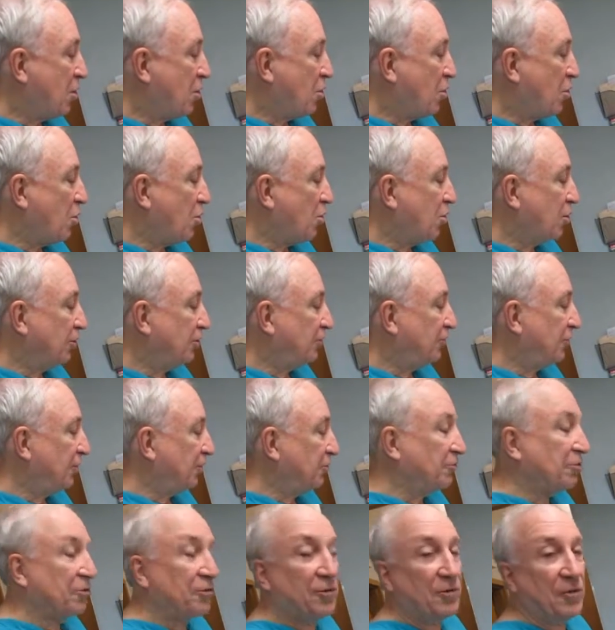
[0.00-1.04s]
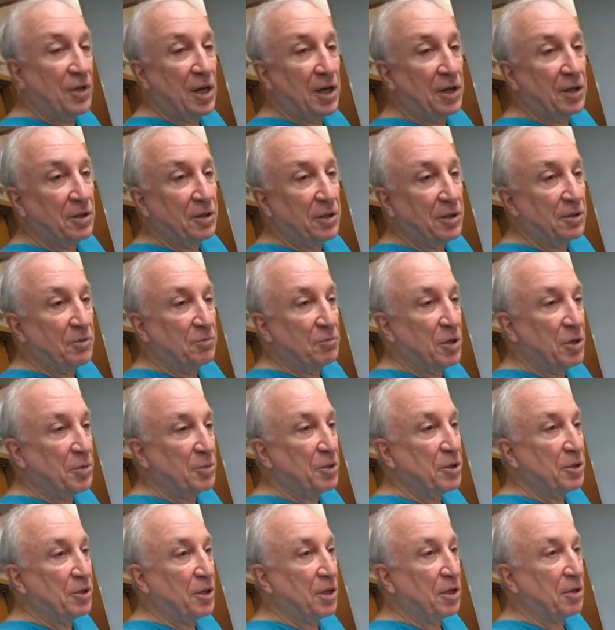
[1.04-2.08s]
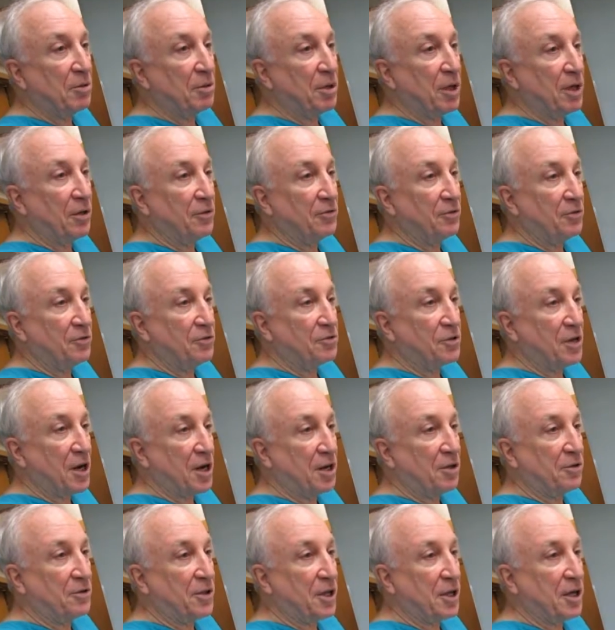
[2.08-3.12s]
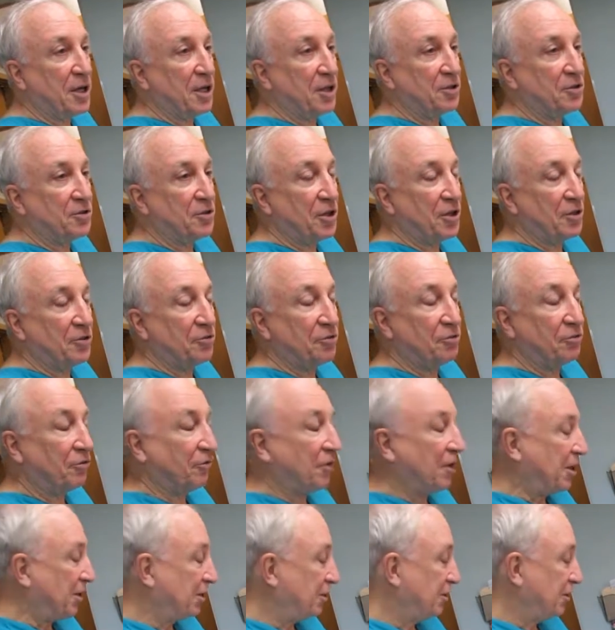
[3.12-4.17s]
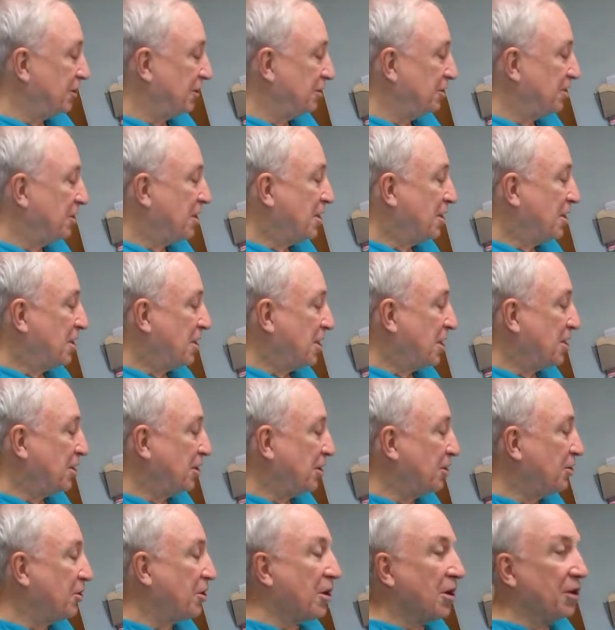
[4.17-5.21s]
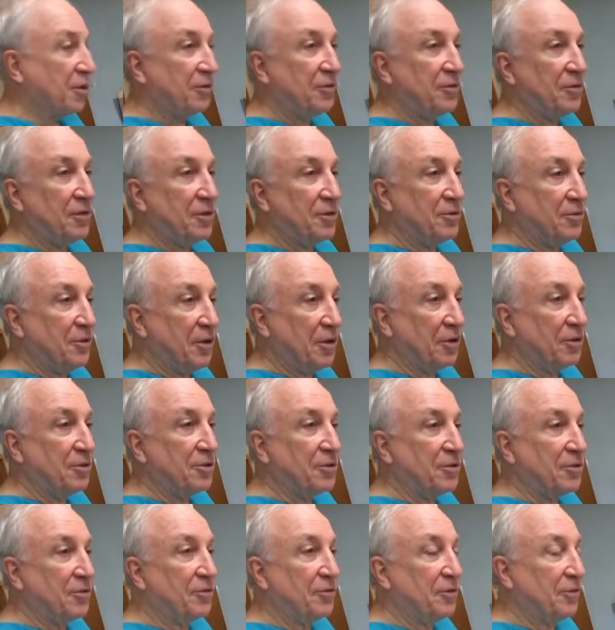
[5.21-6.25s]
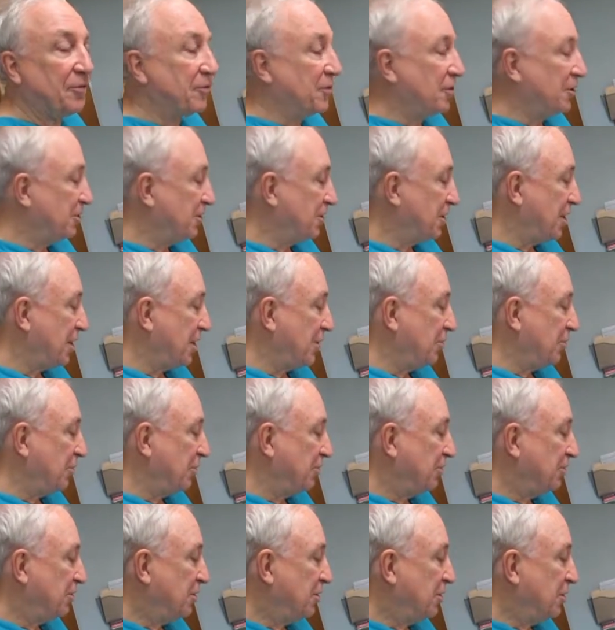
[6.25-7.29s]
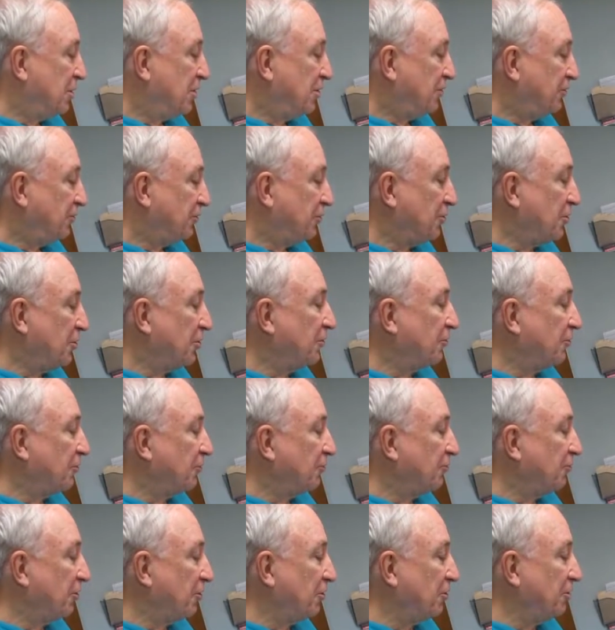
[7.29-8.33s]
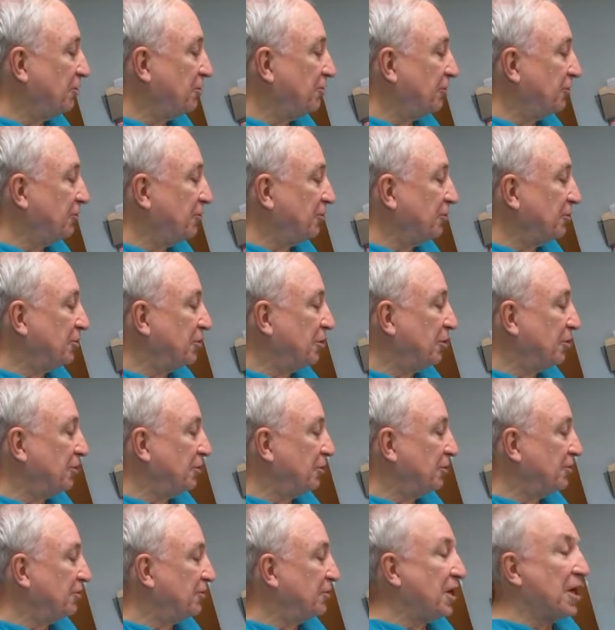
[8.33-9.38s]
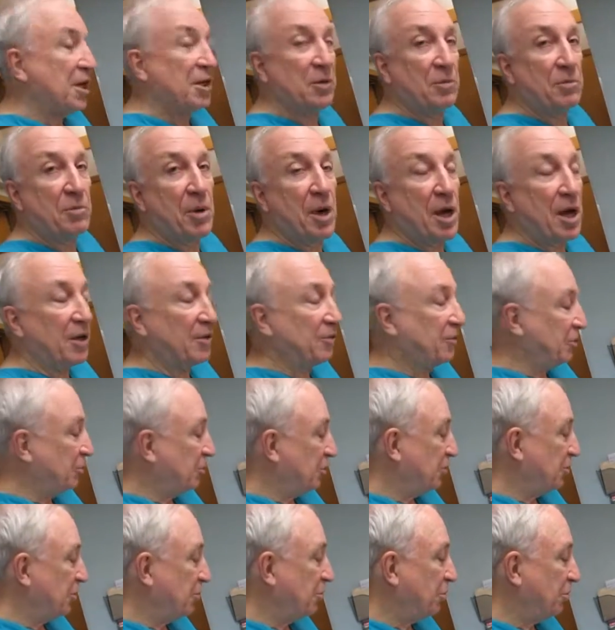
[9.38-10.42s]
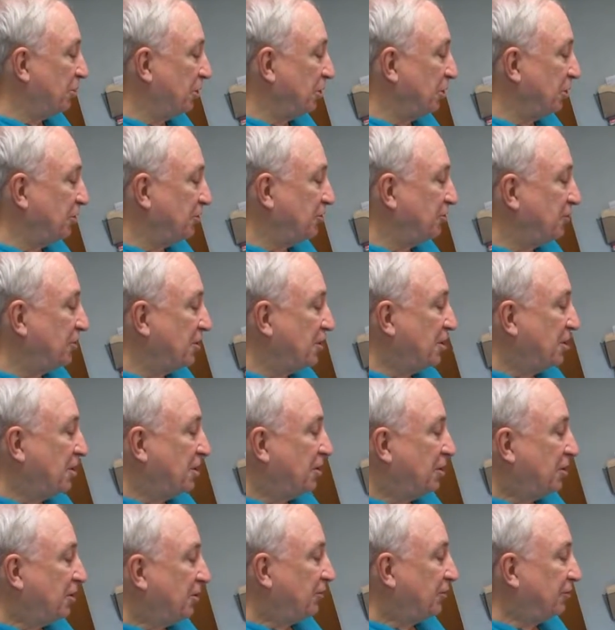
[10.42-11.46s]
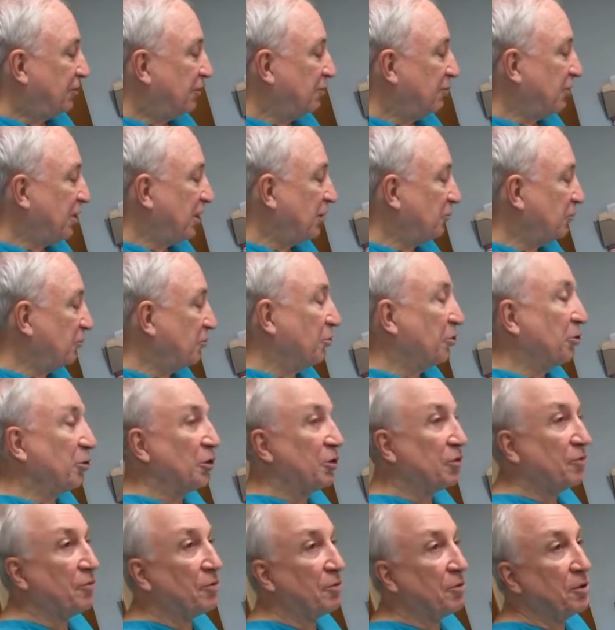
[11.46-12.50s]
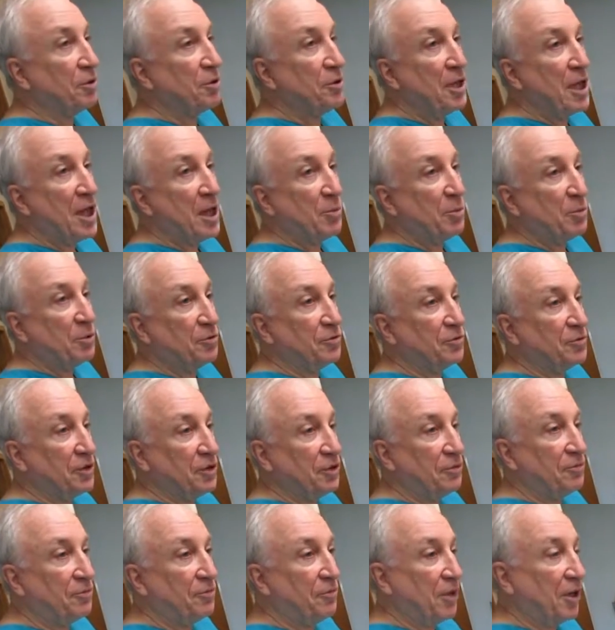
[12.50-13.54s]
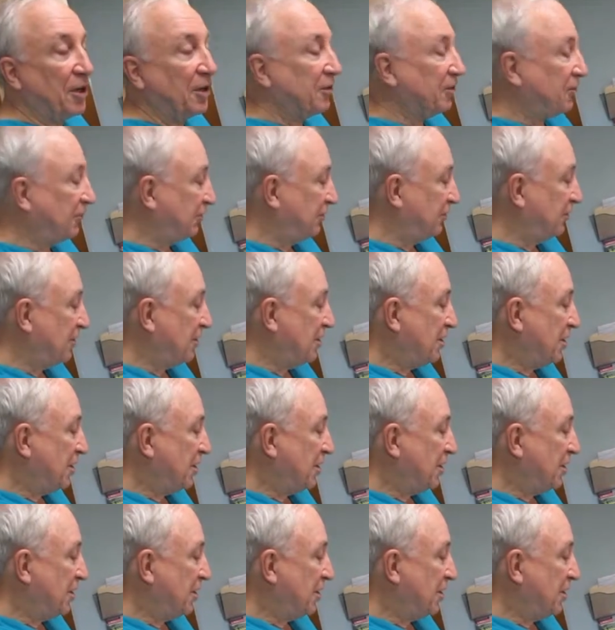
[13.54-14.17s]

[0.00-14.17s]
or tetracycline. Maybe as a child they had tetracycline and it caused darkness of the enamel. So those are very difficult, if not impossible, to bleach. Sometimes we'll look for enamel defects,